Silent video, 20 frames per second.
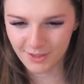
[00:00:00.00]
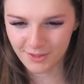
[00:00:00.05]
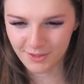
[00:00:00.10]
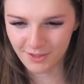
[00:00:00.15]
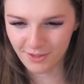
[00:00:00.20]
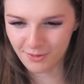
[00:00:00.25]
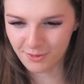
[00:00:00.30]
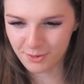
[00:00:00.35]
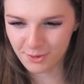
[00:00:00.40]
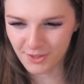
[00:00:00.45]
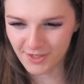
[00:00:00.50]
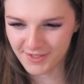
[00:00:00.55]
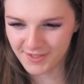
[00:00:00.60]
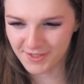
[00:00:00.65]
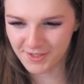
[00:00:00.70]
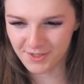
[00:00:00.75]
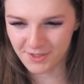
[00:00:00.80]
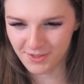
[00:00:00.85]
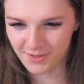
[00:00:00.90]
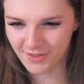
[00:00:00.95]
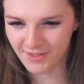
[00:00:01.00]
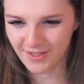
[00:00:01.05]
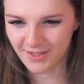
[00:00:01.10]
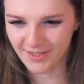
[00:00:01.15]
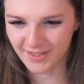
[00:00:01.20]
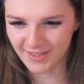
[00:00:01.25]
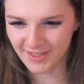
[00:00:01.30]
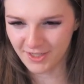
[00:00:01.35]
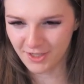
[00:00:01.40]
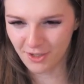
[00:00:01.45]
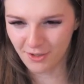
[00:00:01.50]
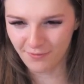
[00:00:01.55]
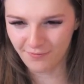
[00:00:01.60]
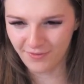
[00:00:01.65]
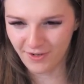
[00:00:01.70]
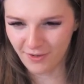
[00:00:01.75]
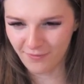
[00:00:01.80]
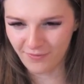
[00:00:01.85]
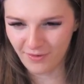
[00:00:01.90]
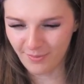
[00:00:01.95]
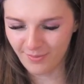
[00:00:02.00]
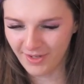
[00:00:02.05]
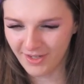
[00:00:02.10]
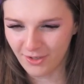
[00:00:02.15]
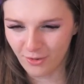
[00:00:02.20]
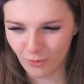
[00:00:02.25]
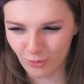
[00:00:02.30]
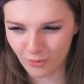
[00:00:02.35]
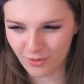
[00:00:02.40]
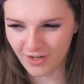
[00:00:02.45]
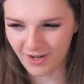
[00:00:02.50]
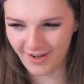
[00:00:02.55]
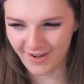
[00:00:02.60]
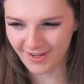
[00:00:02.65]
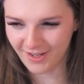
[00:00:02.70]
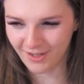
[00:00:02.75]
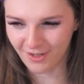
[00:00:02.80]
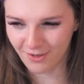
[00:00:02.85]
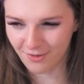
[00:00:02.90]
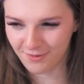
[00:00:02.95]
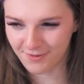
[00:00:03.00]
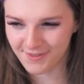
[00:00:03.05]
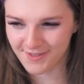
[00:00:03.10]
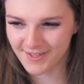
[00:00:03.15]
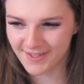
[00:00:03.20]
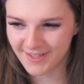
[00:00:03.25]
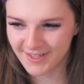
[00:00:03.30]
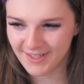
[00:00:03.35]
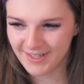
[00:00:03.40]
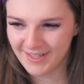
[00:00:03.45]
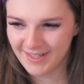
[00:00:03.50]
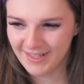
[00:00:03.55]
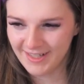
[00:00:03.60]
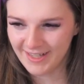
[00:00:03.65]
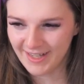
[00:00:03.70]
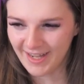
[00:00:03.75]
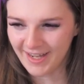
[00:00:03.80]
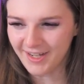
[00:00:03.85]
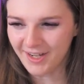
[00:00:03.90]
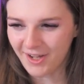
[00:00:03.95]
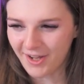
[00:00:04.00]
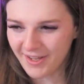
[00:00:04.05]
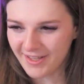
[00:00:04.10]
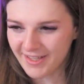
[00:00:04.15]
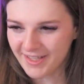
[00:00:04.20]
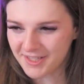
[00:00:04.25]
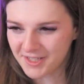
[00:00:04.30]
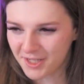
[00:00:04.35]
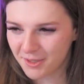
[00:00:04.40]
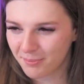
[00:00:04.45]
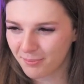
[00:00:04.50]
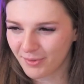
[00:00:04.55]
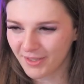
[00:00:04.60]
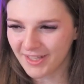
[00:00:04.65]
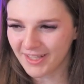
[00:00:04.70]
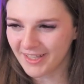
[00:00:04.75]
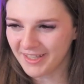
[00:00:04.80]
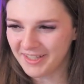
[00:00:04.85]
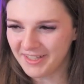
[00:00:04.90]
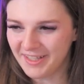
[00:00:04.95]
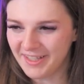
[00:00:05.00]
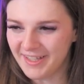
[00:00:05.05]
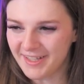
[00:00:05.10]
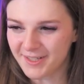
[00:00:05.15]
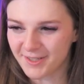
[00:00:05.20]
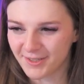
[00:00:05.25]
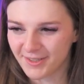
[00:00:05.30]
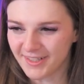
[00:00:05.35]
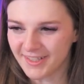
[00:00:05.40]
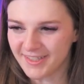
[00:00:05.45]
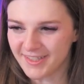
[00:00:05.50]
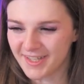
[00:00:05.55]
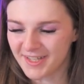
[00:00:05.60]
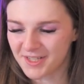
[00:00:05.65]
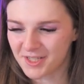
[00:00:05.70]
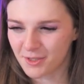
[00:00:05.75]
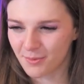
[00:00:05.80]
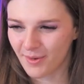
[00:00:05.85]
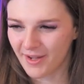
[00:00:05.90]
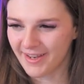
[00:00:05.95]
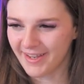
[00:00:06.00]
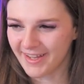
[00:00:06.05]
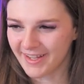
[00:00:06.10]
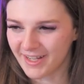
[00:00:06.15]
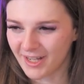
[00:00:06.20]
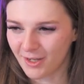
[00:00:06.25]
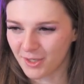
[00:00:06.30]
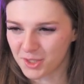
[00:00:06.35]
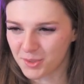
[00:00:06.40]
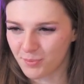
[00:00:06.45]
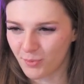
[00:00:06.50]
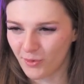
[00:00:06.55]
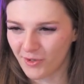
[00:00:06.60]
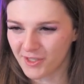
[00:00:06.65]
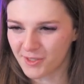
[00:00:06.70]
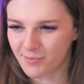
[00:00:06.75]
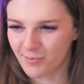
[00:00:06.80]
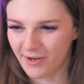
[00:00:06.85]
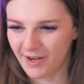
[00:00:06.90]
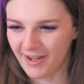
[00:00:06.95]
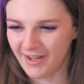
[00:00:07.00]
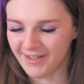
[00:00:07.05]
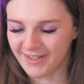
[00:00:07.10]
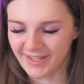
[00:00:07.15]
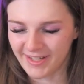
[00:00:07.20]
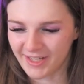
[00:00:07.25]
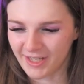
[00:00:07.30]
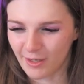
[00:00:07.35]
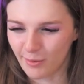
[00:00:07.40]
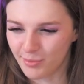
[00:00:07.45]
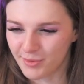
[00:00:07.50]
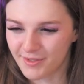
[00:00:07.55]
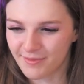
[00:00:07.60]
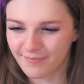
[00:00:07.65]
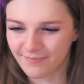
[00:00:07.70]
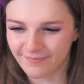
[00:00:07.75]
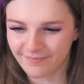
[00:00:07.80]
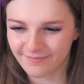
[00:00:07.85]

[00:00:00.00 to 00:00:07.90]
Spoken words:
No dresses, nothing like that. No feminine or guy clothes. And it's completely legal in this to wear, like, a sports bra and A-cups.